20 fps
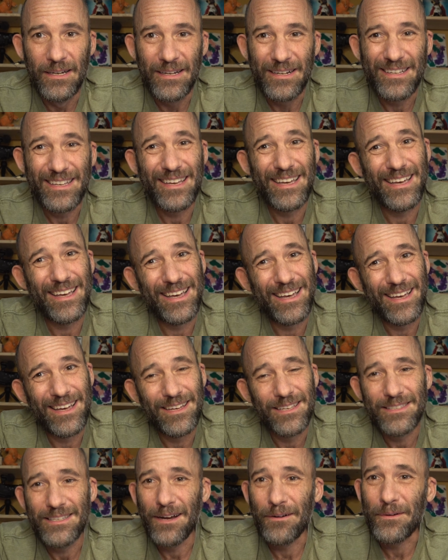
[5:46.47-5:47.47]
You're like,
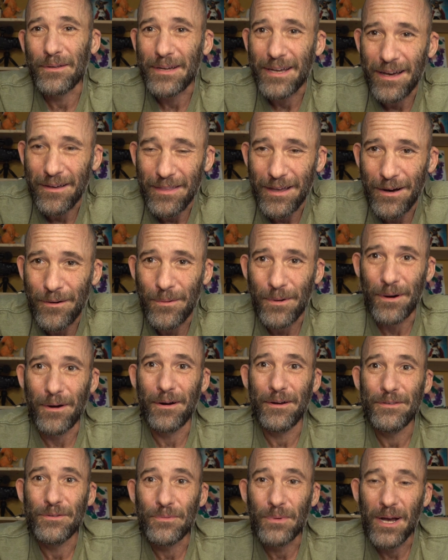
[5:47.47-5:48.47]
it's not really how that
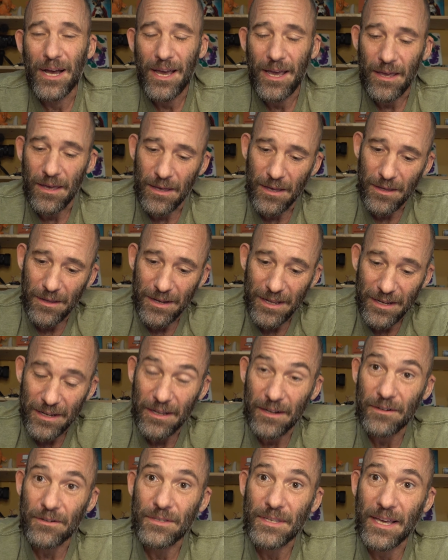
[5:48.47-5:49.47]
works, right? You need to
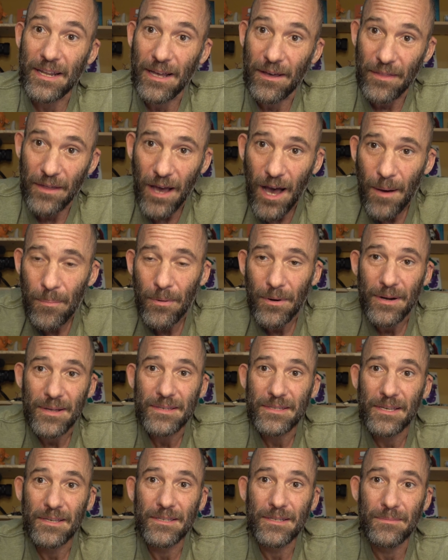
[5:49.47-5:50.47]
understand how the operating
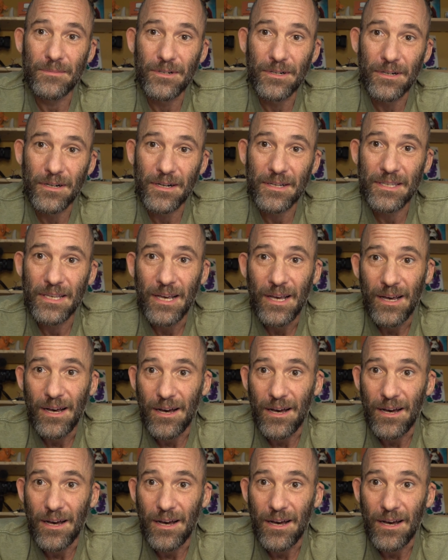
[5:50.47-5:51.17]
system works.